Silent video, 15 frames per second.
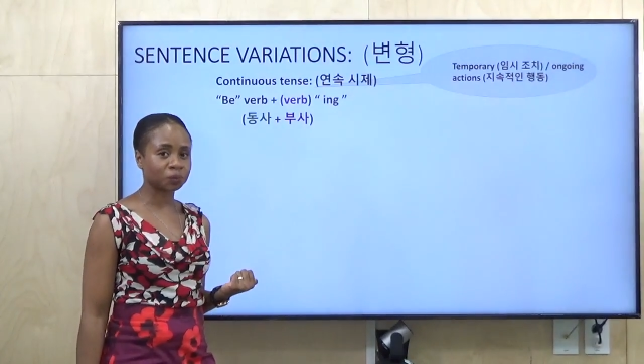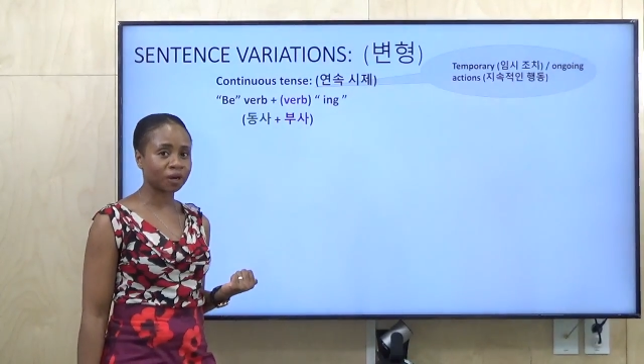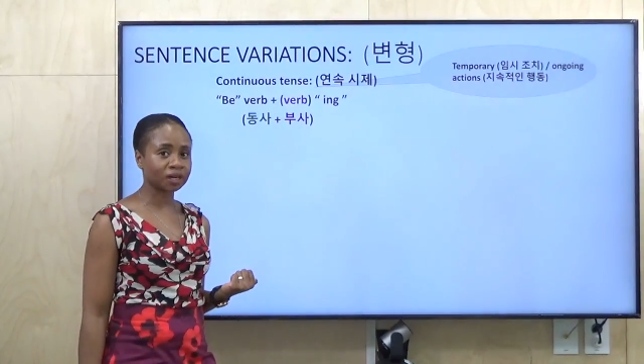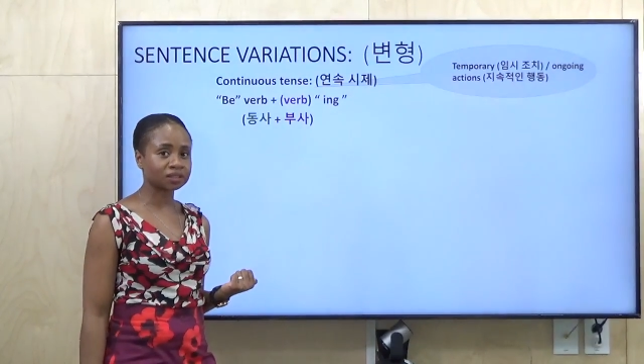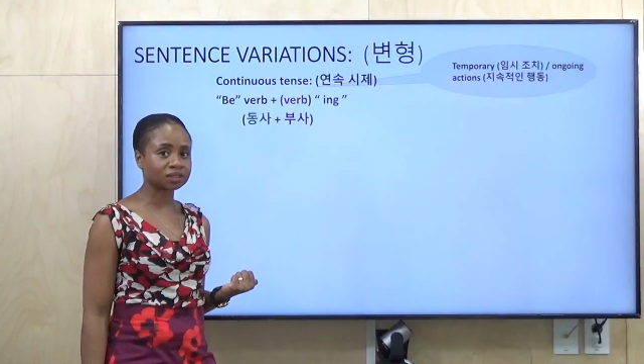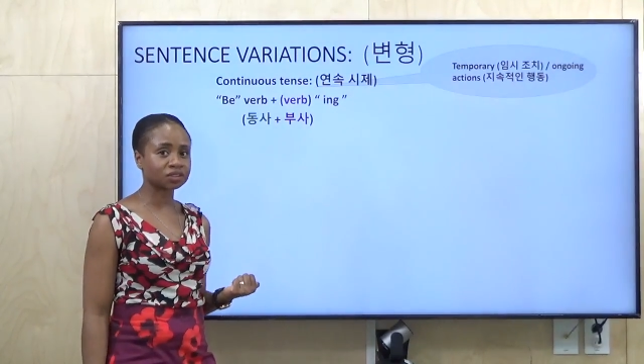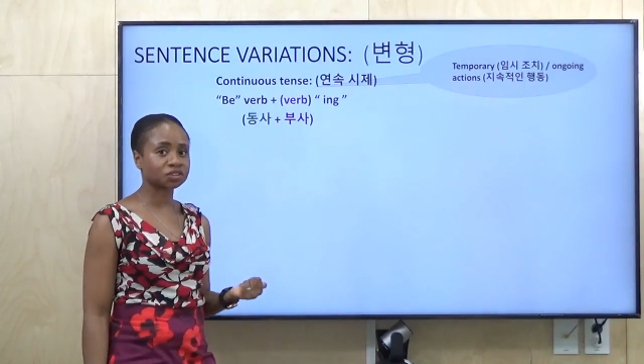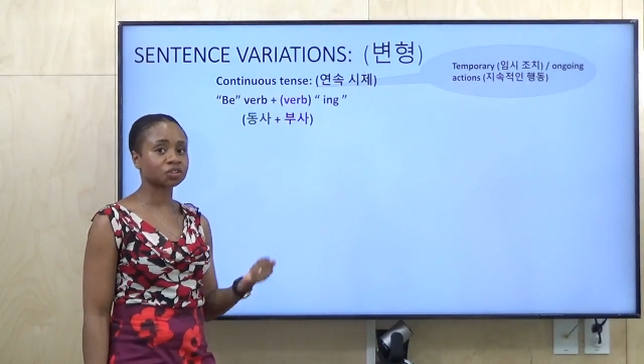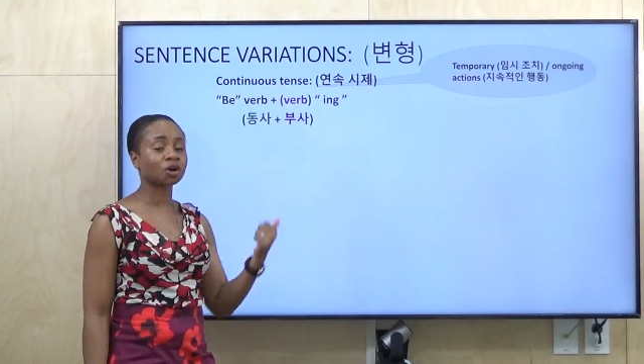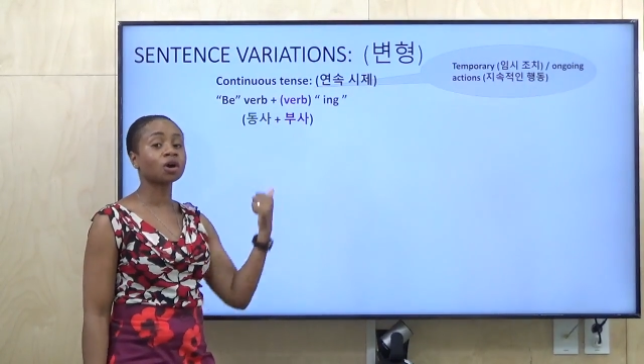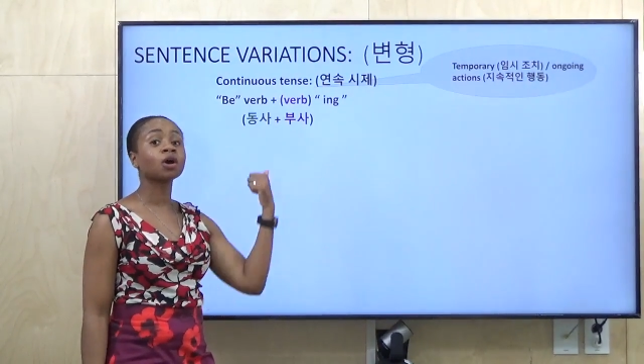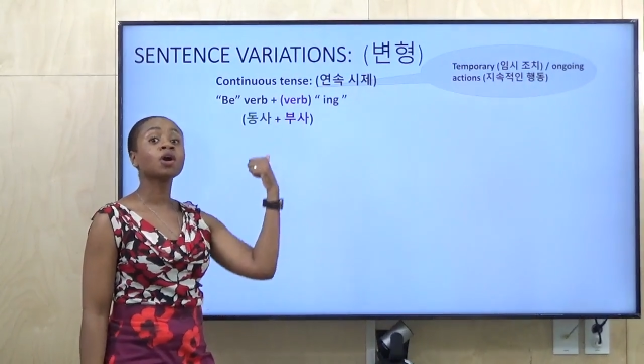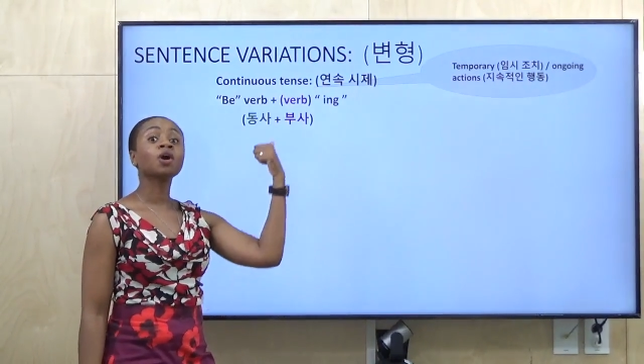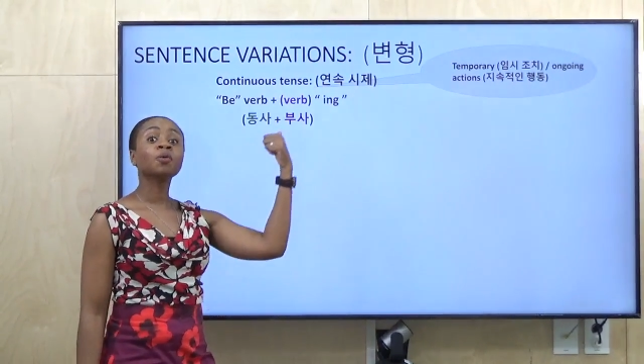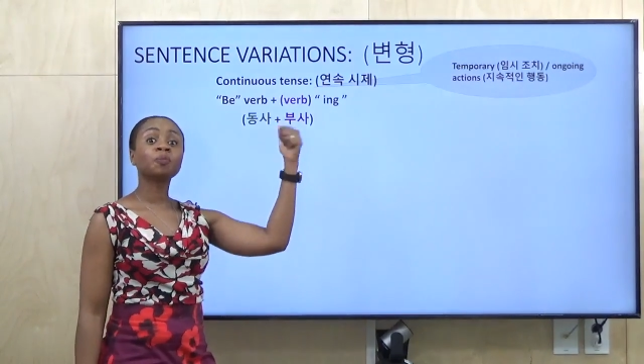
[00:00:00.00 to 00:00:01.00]
practice are
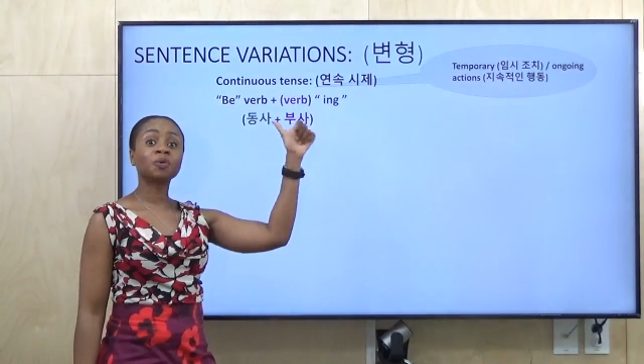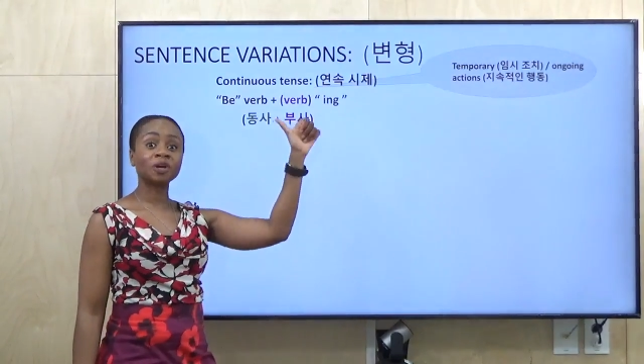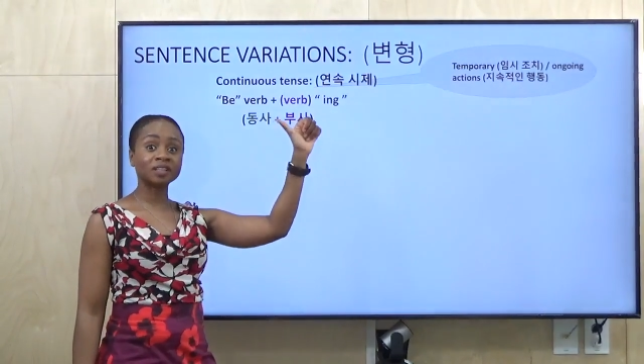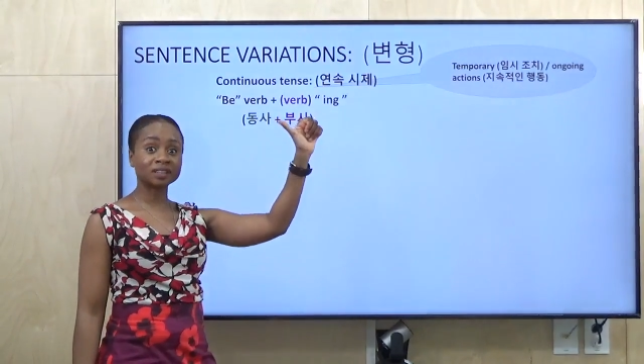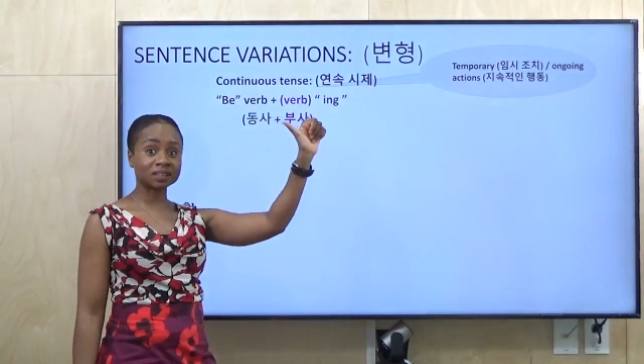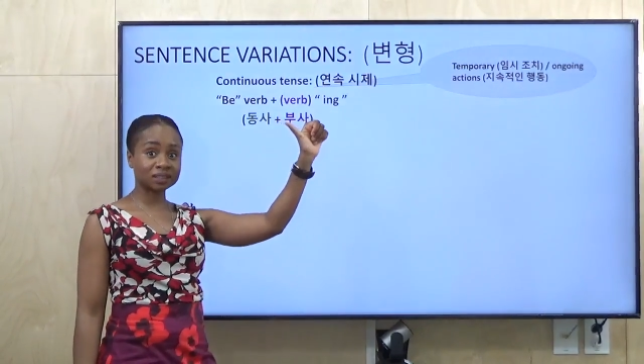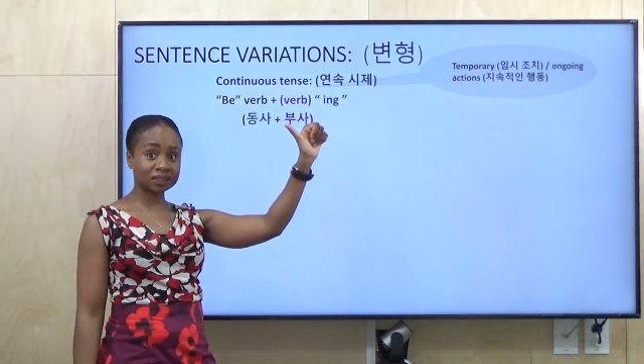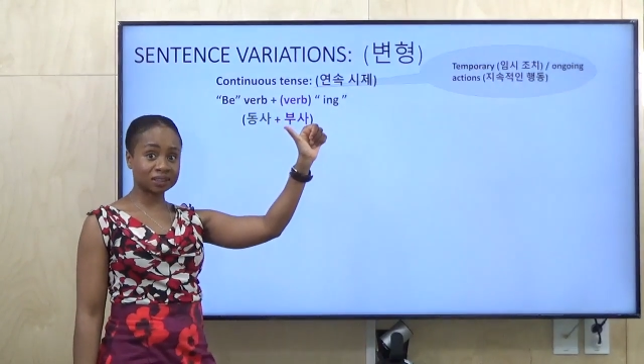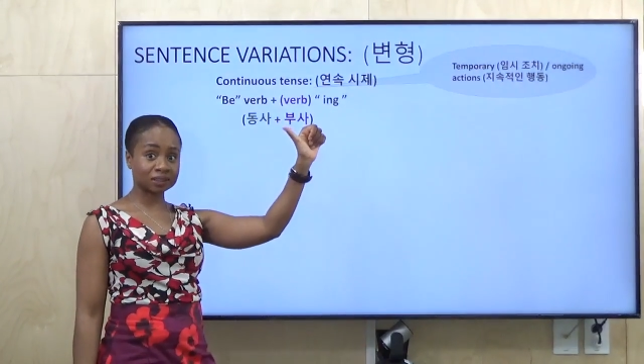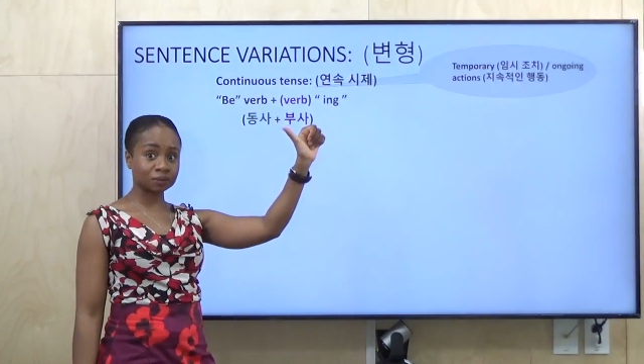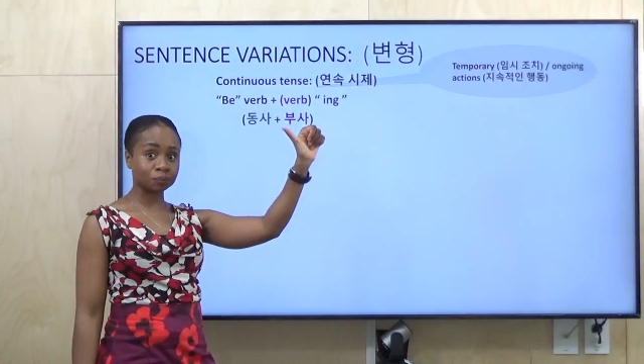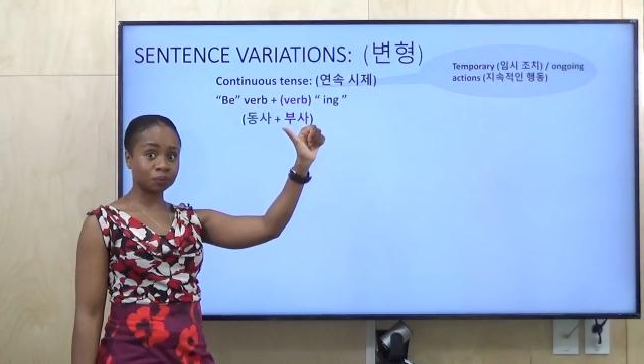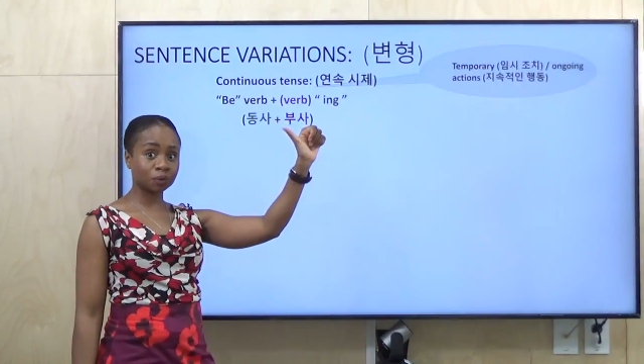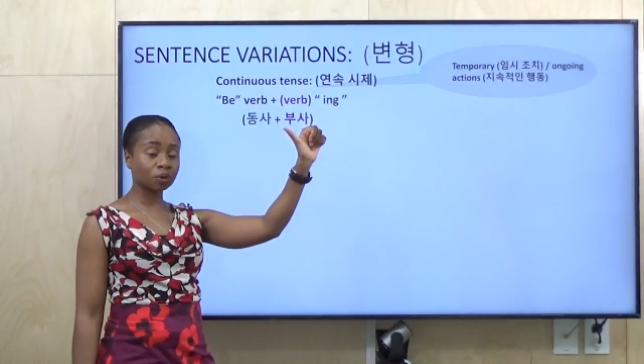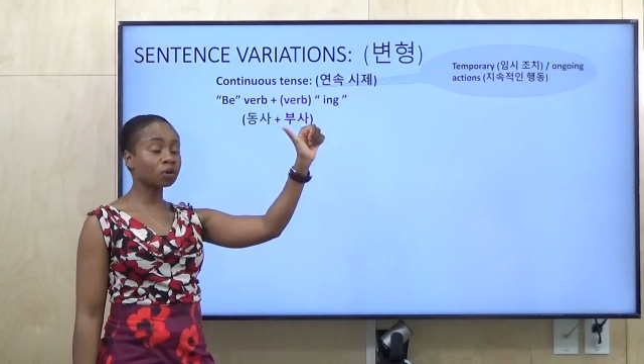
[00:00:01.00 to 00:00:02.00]
present
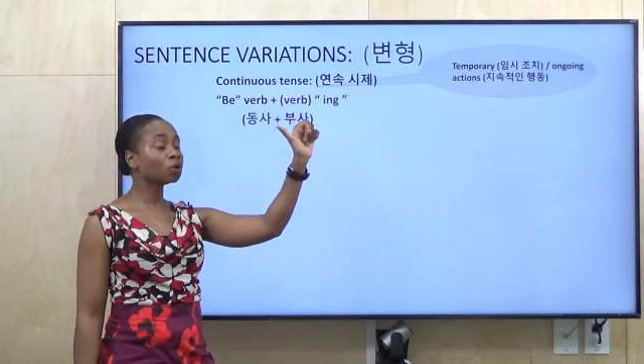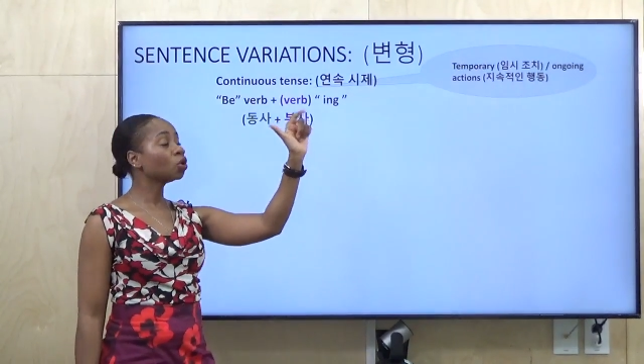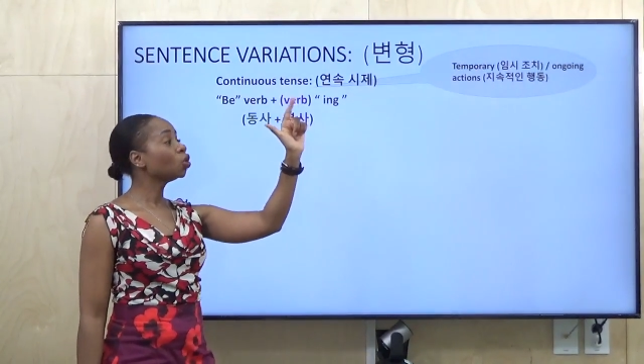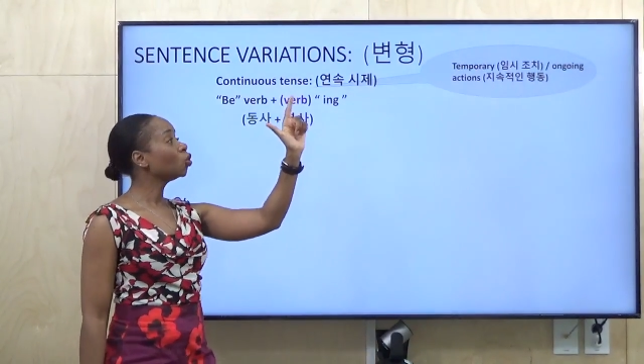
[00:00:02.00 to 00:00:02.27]
simple.